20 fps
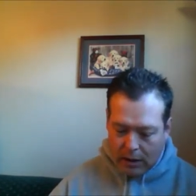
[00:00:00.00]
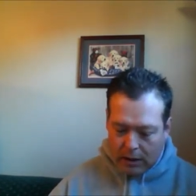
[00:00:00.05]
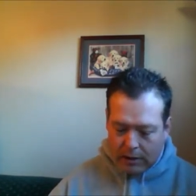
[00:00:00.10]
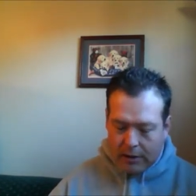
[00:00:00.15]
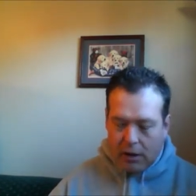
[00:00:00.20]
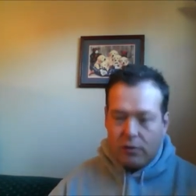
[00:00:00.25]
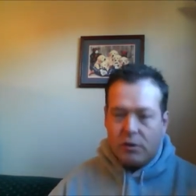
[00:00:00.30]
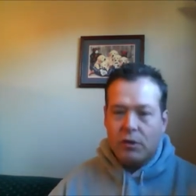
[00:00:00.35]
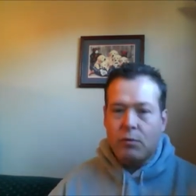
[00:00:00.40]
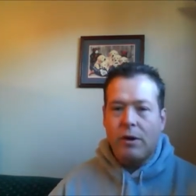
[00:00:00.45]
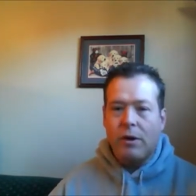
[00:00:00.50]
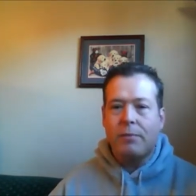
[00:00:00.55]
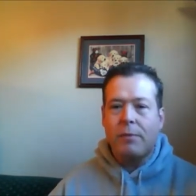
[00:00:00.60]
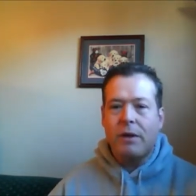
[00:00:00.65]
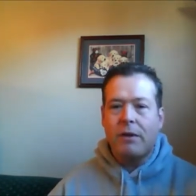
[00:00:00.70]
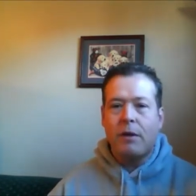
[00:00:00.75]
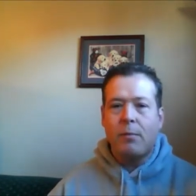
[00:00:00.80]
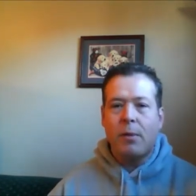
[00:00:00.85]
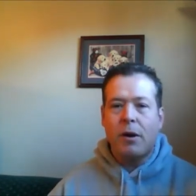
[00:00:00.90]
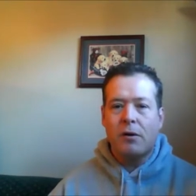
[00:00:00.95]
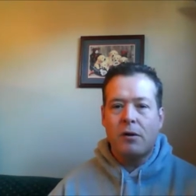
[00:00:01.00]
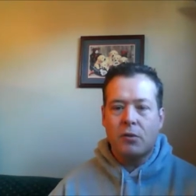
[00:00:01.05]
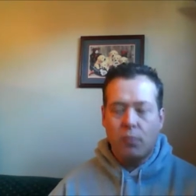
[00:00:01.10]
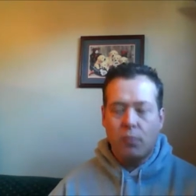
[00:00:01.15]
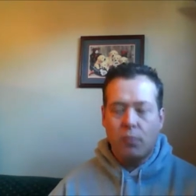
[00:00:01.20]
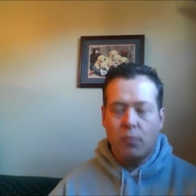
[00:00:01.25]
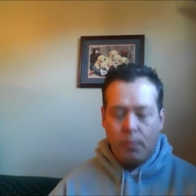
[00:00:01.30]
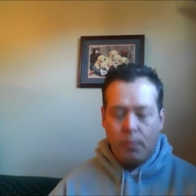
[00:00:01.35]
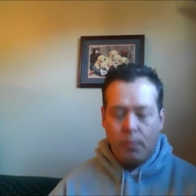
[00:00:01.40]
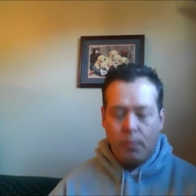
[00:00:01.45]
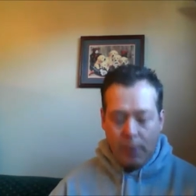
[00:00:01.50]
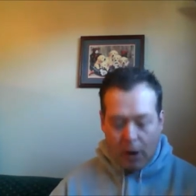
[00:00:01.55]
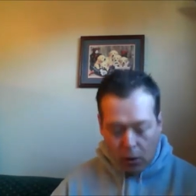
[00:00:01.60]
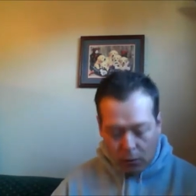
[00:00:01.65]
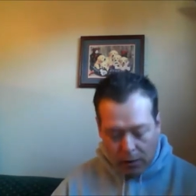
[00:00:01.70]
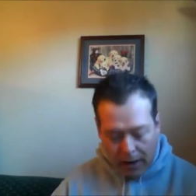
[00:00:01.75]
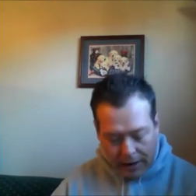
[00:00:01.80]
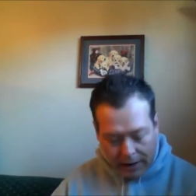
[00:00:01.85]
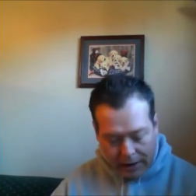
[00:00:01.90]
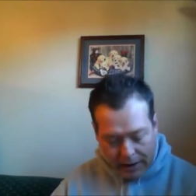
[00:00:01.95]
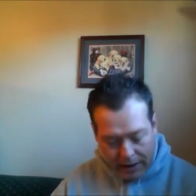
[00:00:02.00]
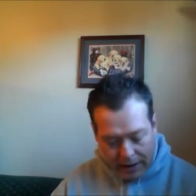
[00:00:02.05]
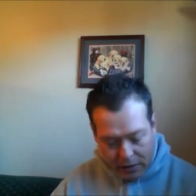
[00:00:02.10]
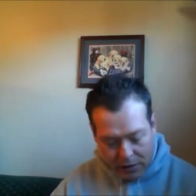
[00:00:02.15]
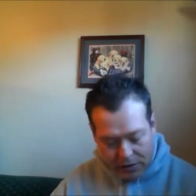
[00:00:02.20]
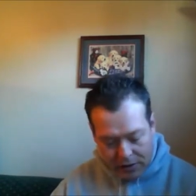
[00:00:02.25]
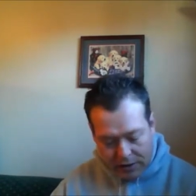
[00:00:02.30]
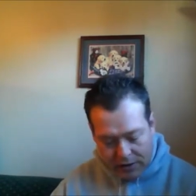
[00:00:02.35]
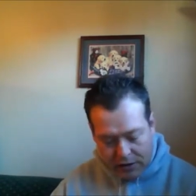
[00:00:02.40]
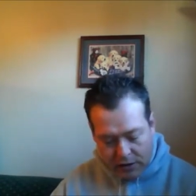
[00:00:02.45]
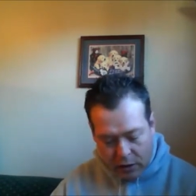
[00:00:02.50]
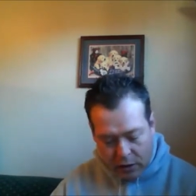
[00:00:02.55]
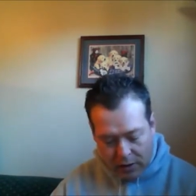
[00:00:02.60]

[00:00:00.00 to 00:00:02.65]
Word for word: Notice with me the Apostle Paul writing here says,